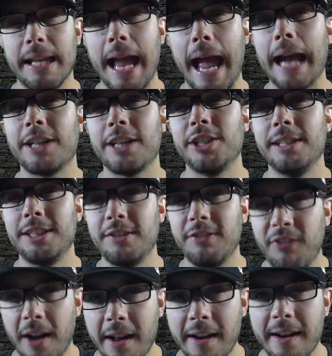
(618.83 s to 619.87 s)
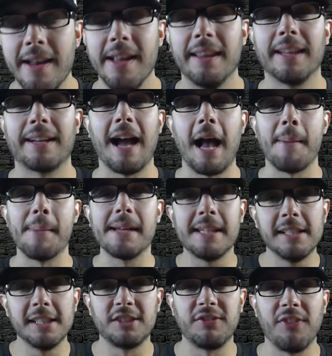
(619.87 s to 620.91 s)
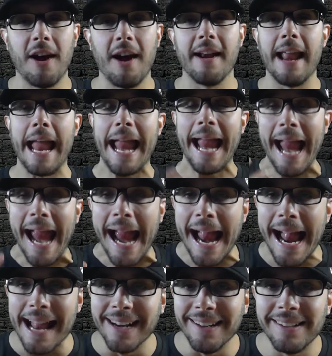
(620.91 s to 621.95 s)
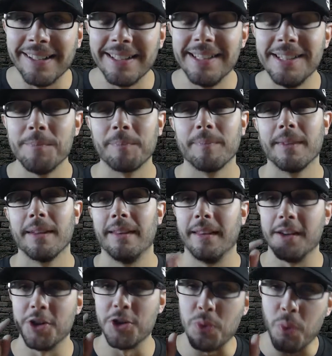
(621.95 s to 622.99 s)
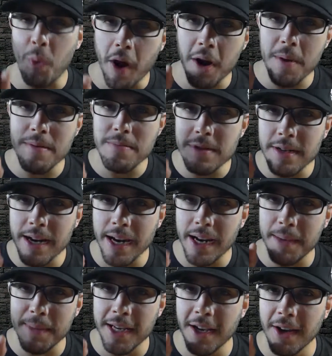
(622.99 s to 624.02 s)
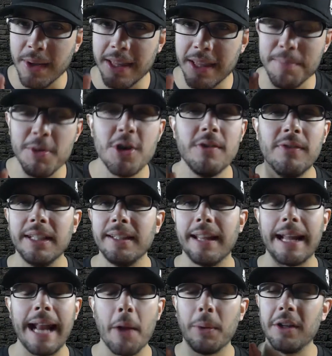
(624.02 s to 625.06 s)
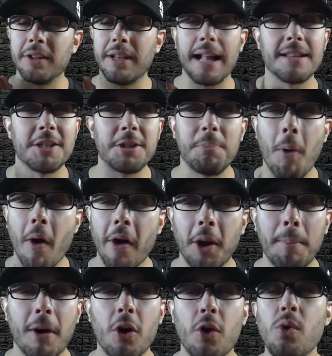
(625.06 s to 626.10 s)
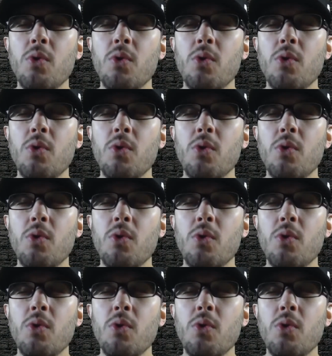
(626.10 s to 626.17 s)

The action is fun, the comedy is fun, and there's one cameo in the movie that I will not spoil, but